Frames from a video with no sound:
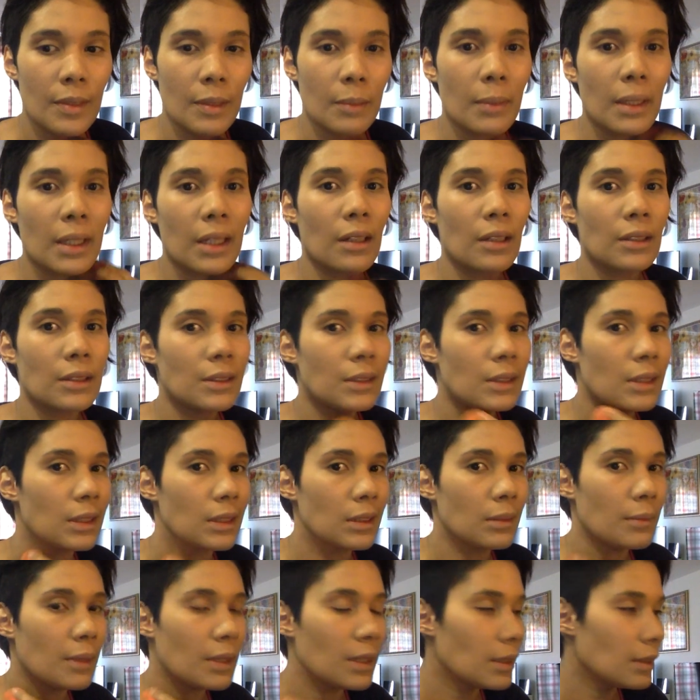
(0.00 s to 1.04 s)
My gosh,
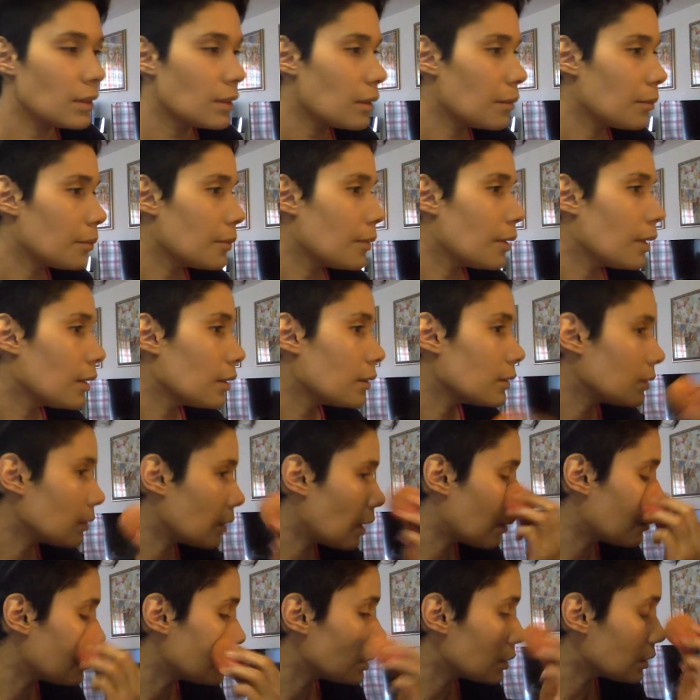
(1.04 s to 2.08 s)
6 minutes and
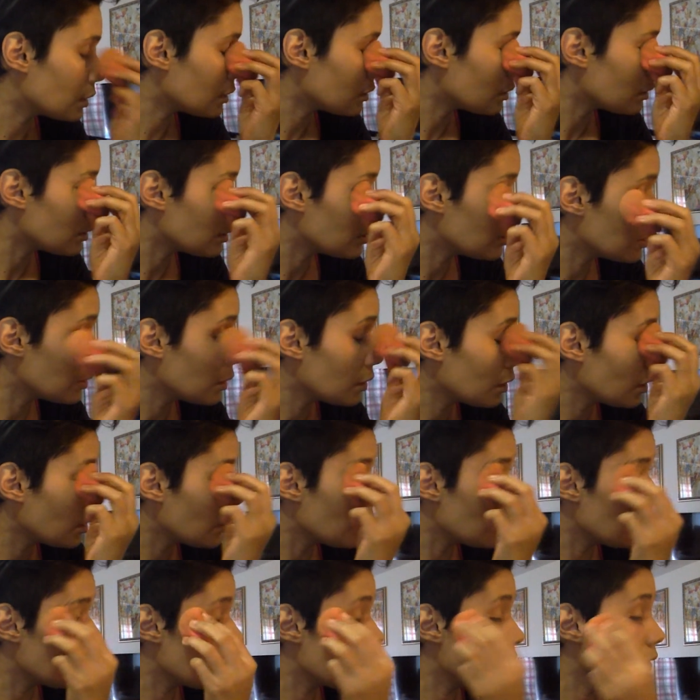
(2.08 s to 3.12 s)
I'm still
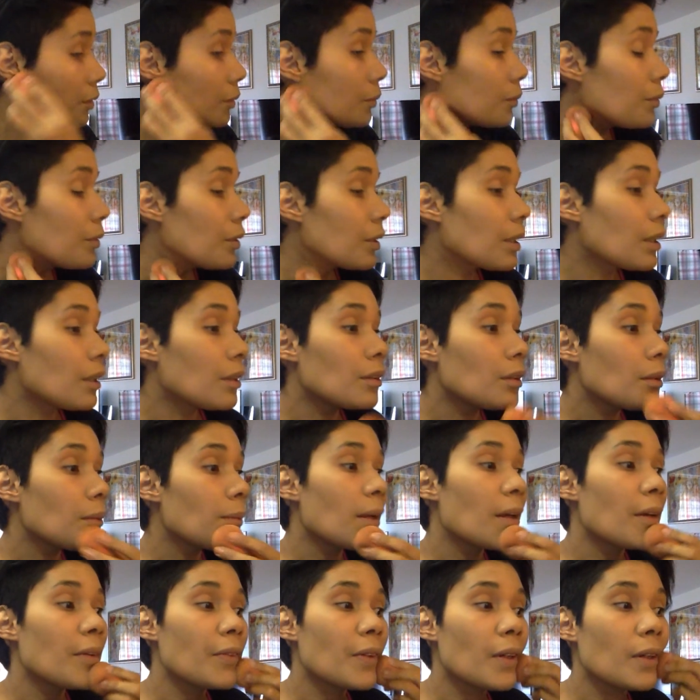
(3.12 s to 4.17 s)
working on
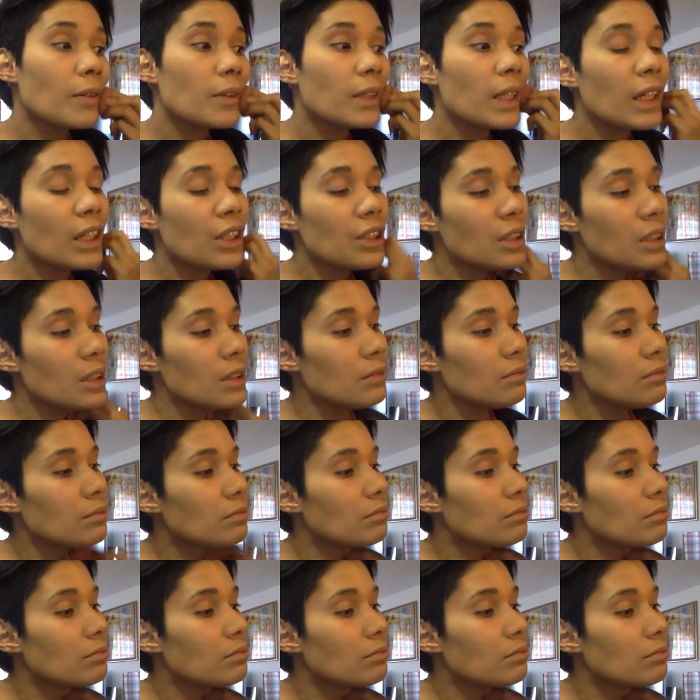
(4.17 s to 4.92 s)
my foundation.